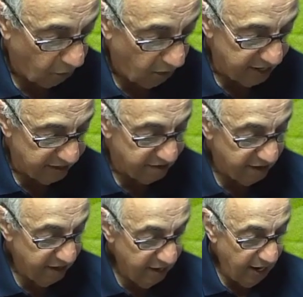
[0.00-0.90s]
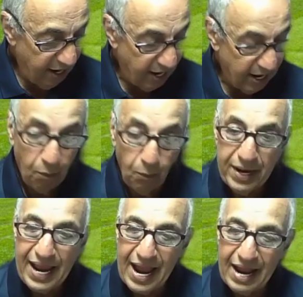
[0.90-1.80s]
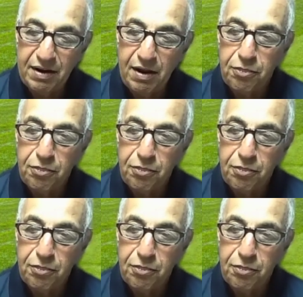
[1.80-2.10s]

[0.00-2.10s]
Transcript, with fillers: points. Uh, we had